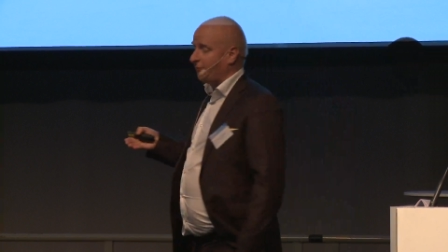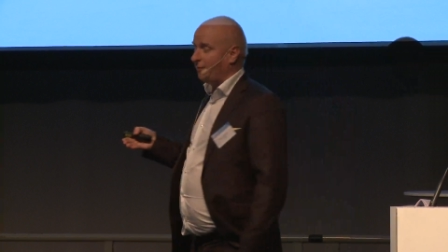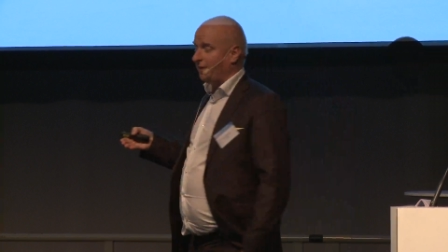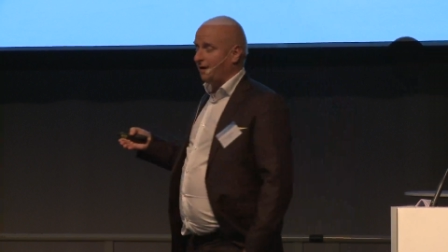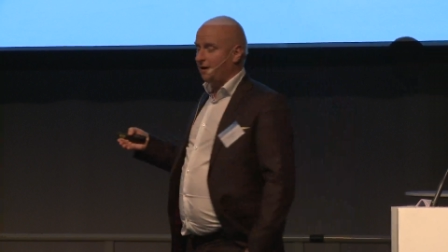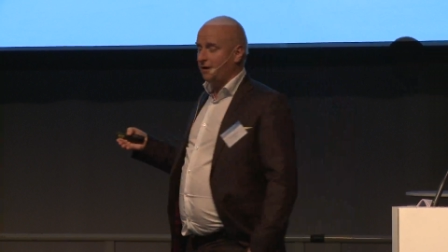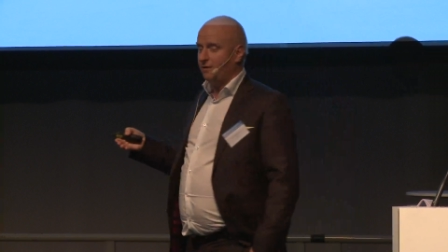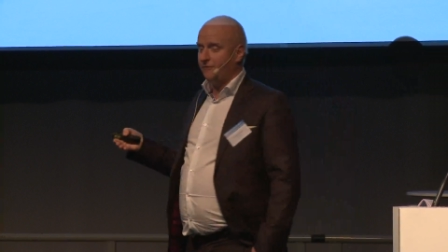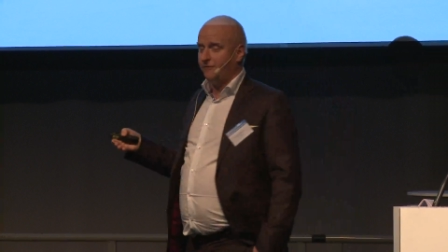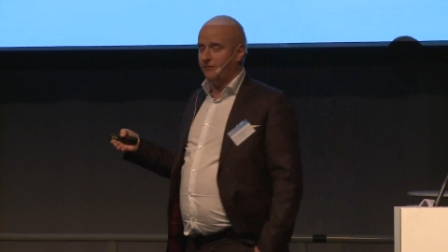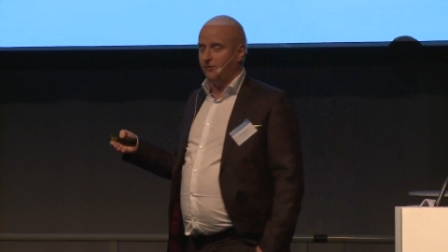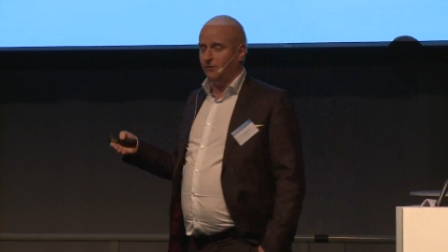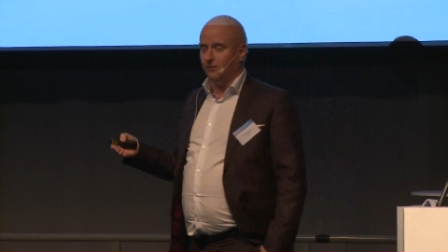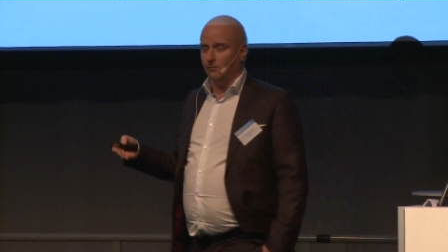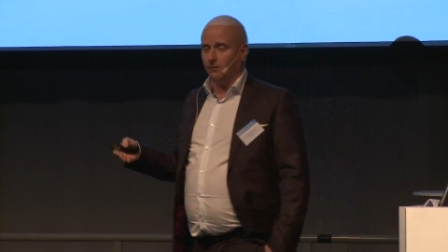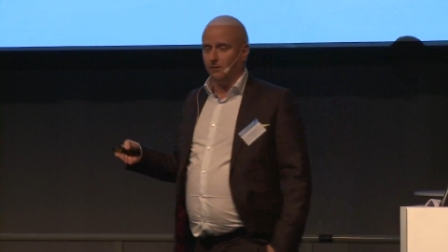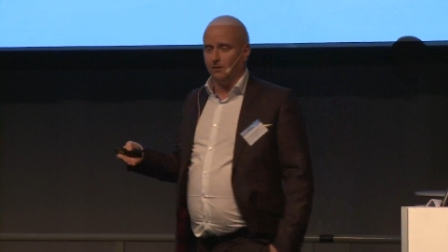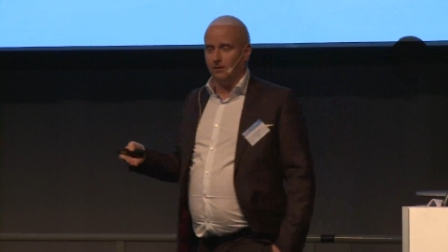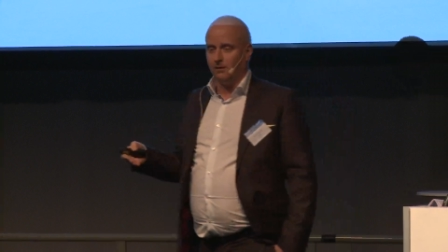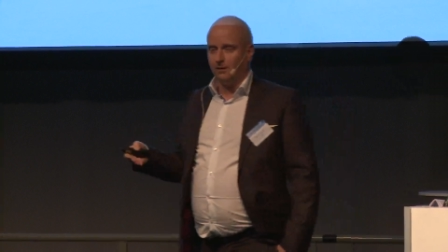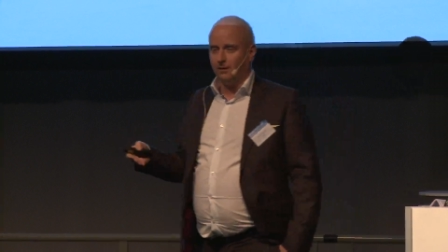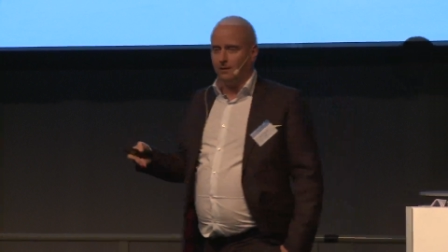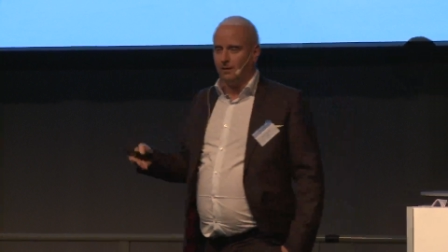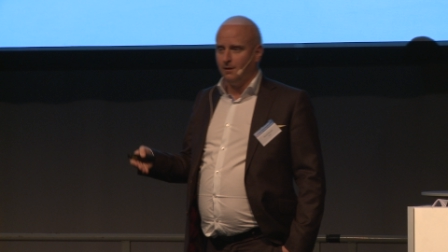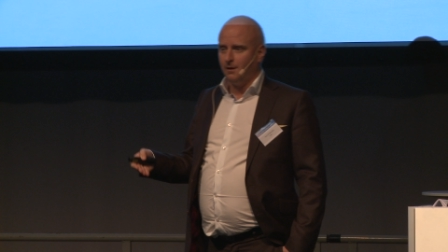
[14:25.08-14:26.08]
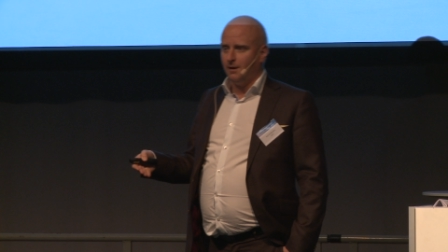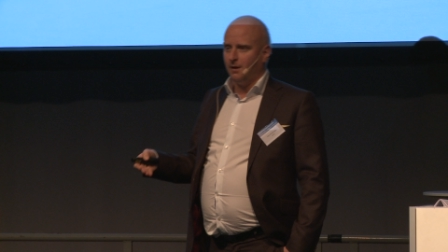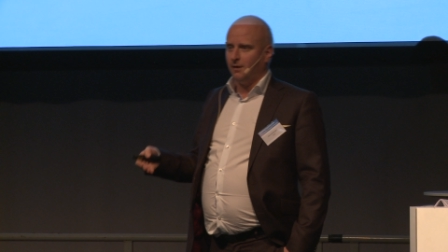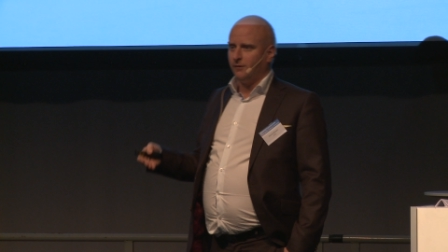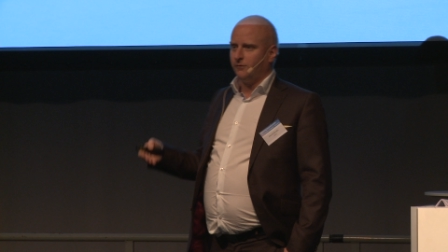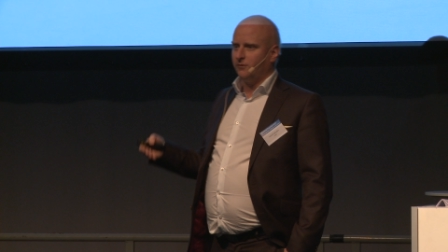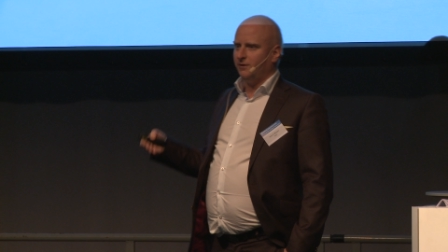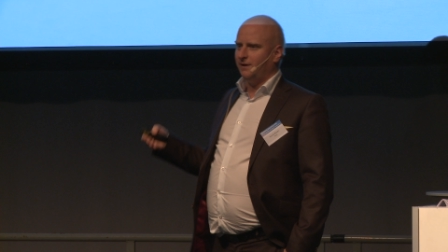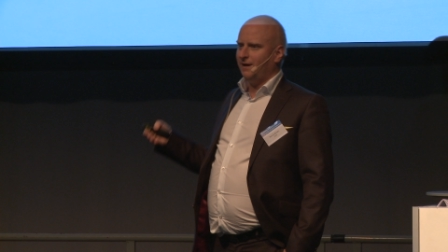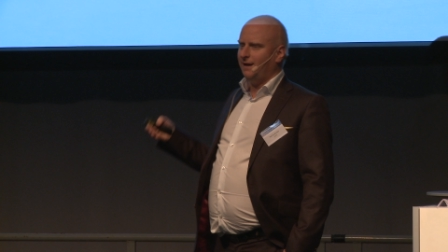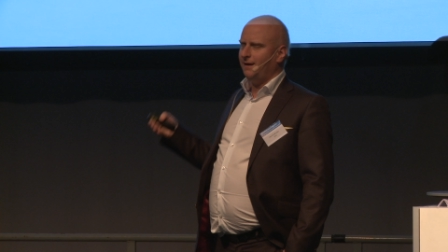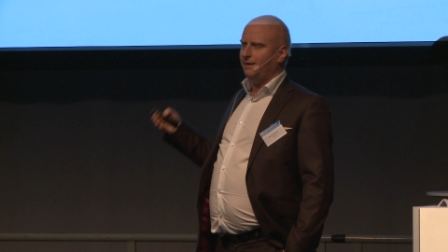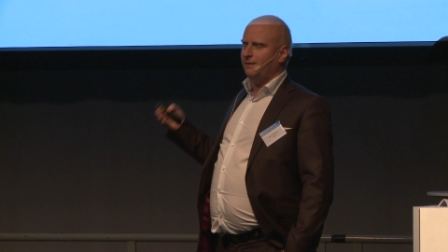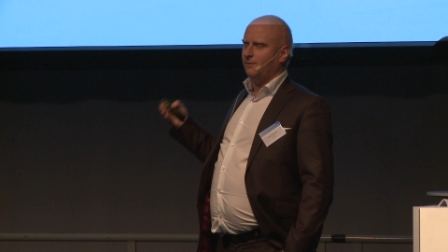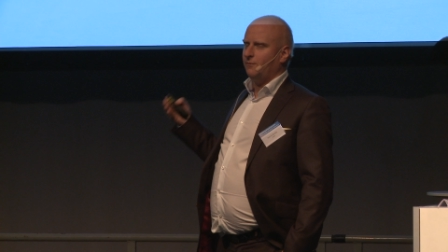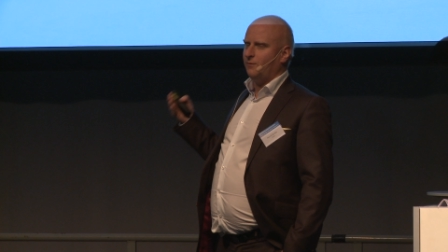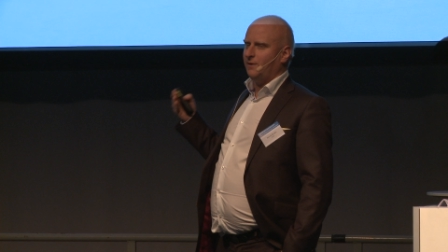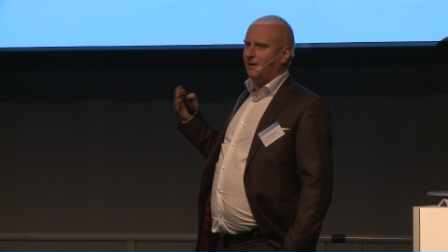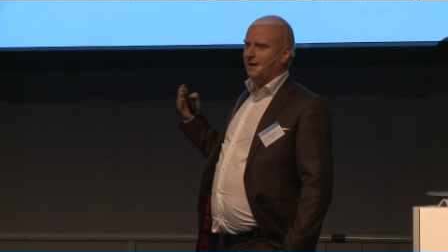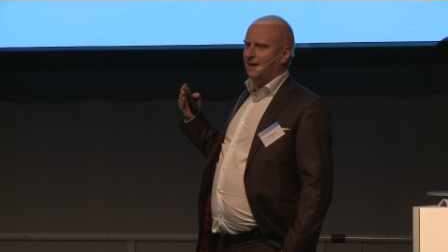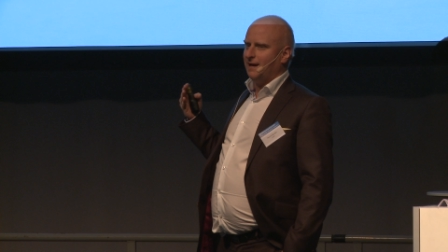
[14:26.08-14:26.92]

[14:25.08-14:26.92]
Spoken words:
biofuel. Today we